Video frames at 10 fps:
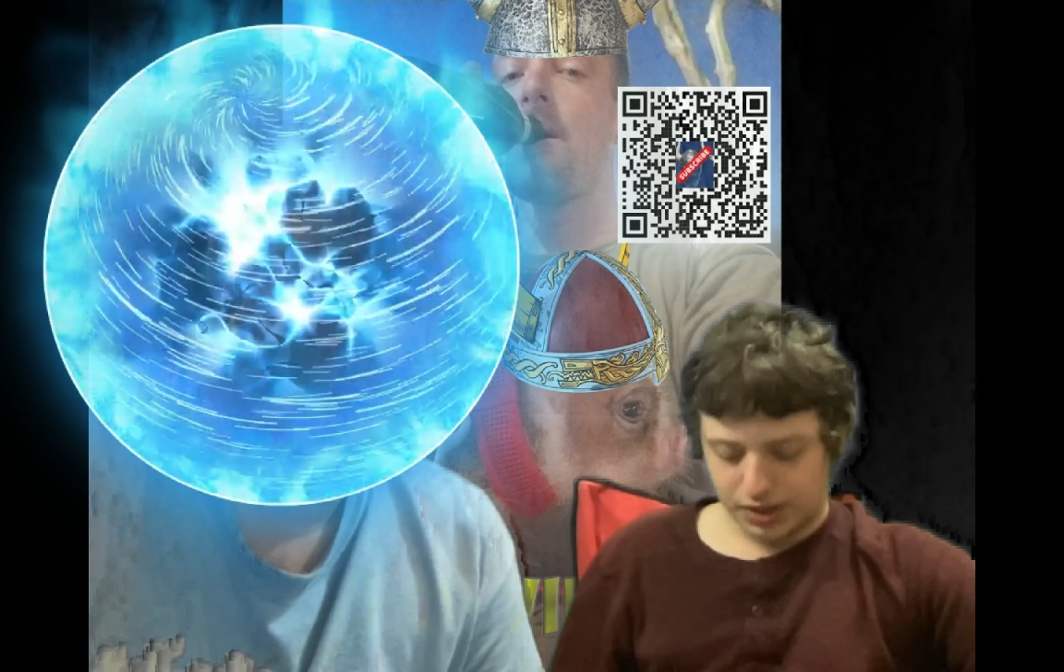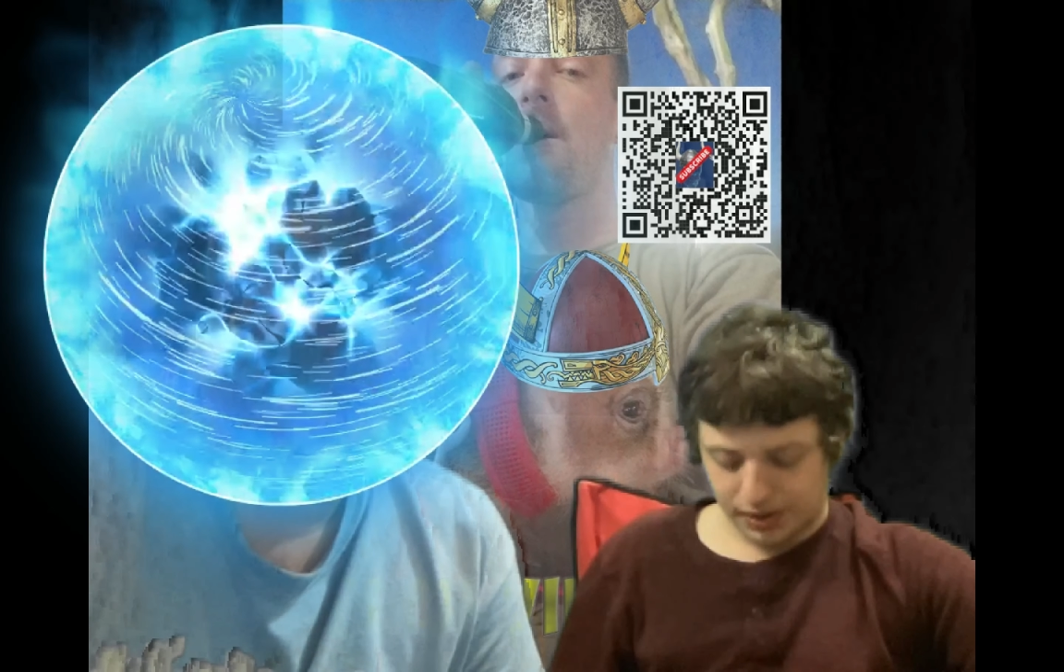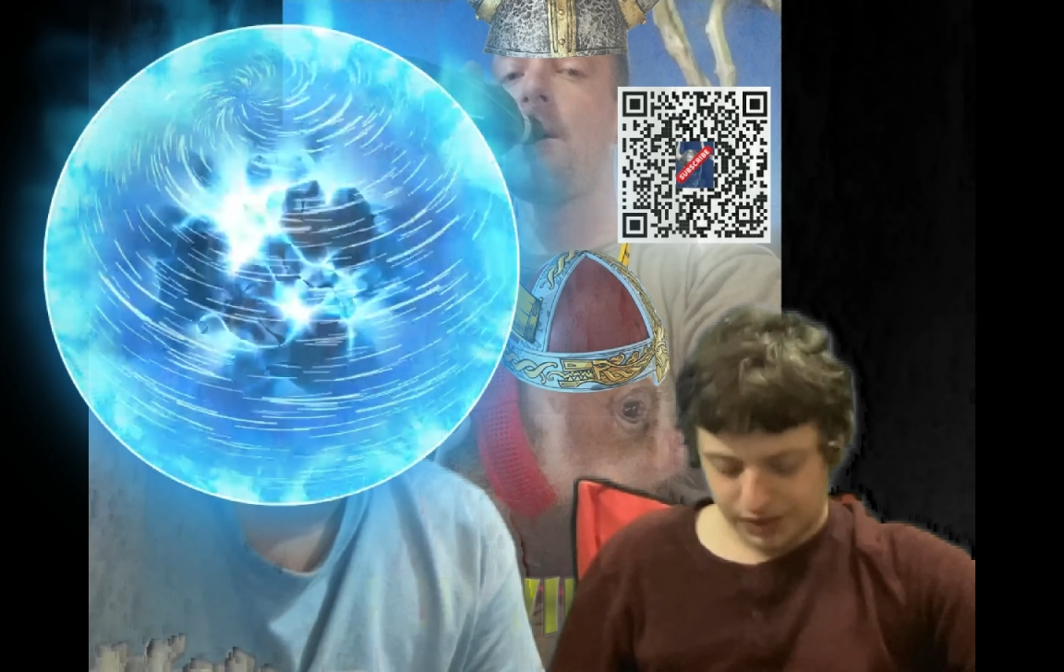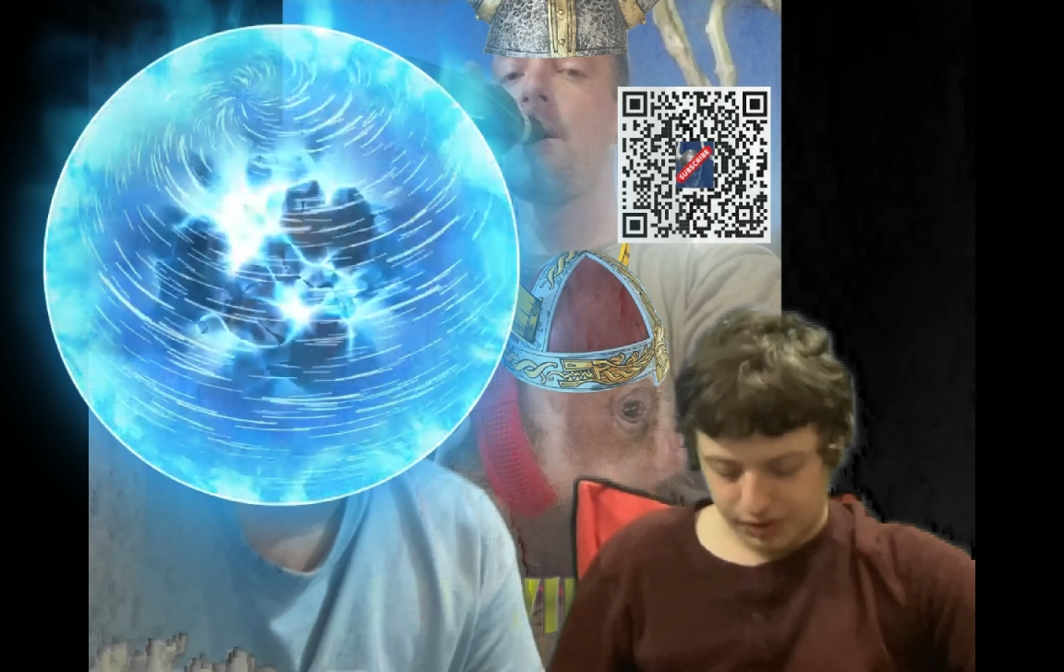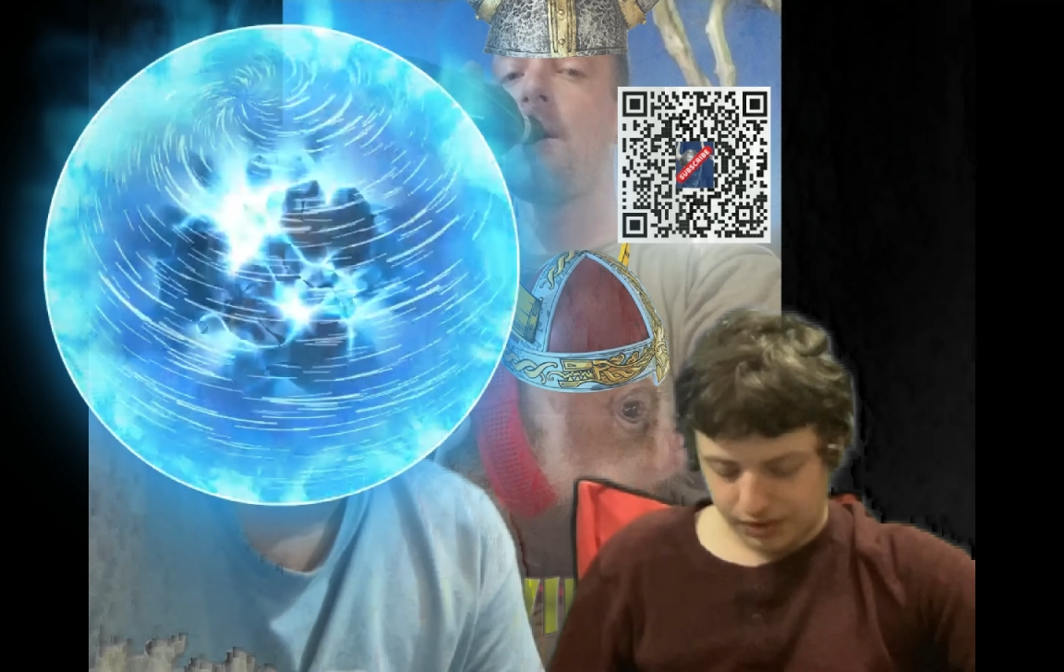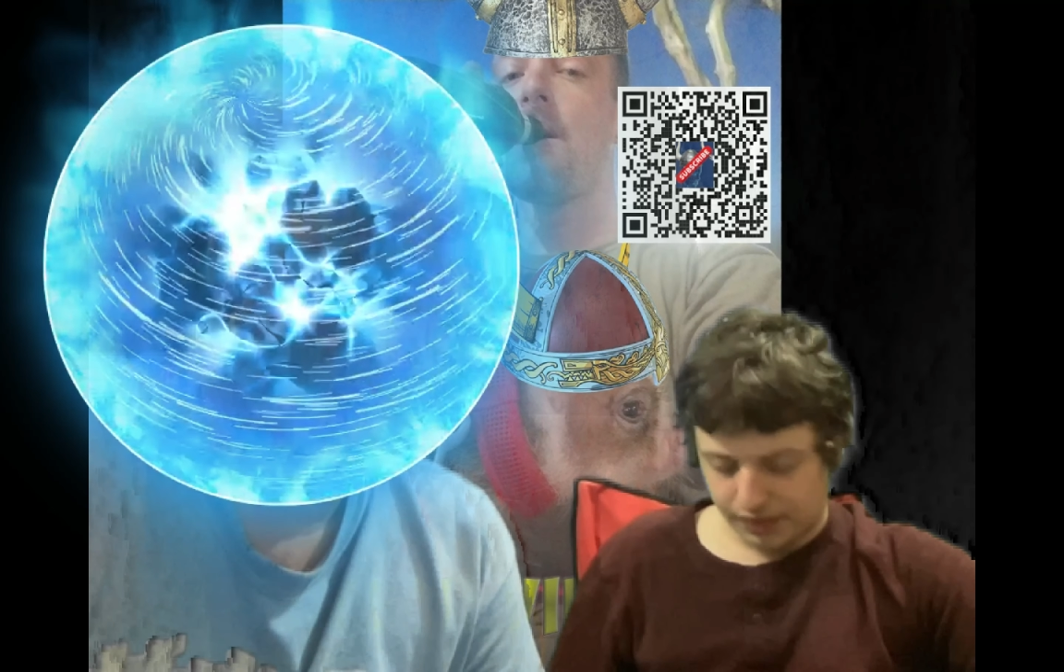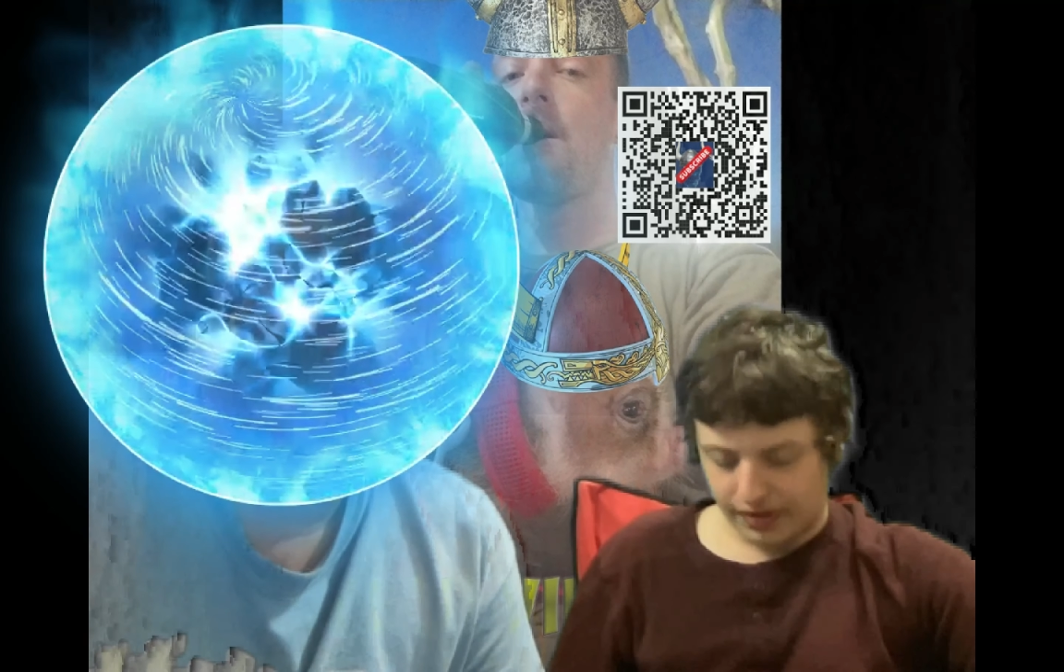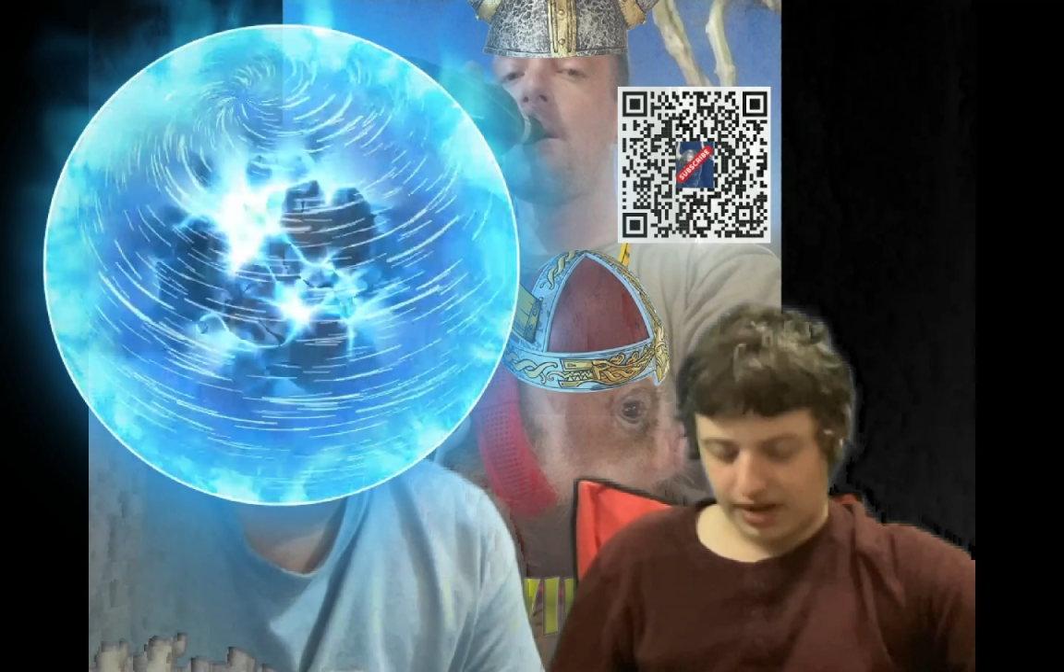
is used with